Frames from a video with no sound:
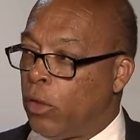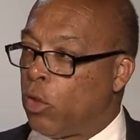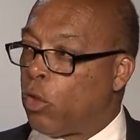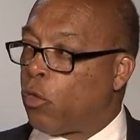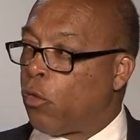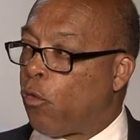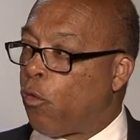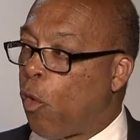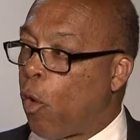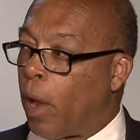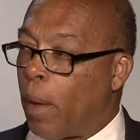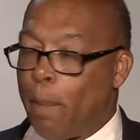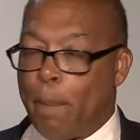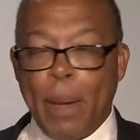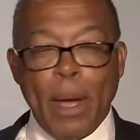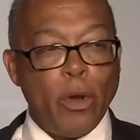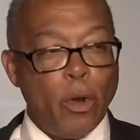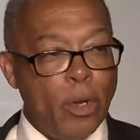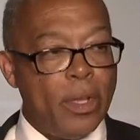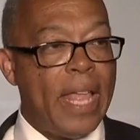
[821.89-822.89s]
for a
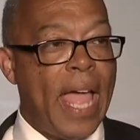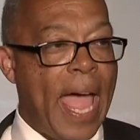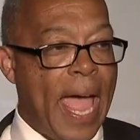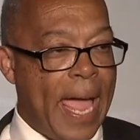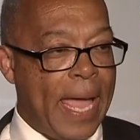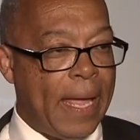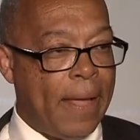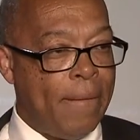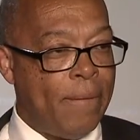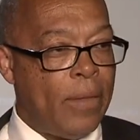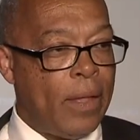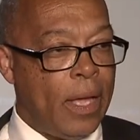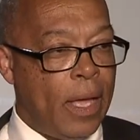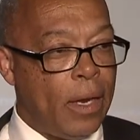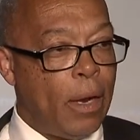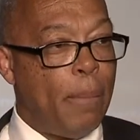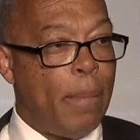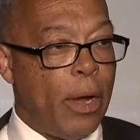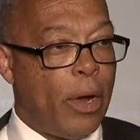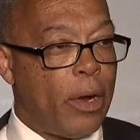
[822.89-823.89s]
better day in
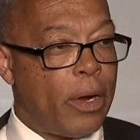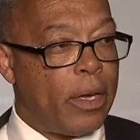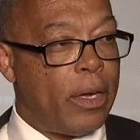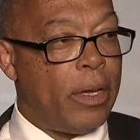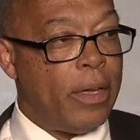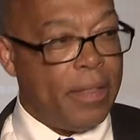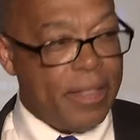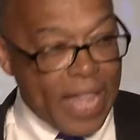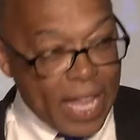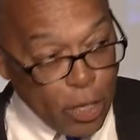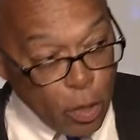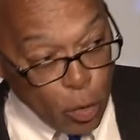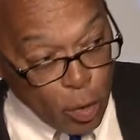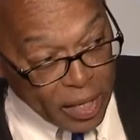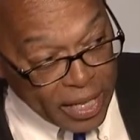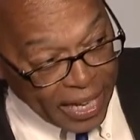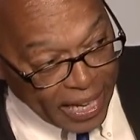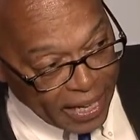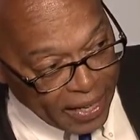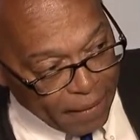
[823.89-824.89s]
America. Thank you
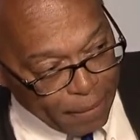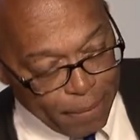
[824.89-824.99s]
again.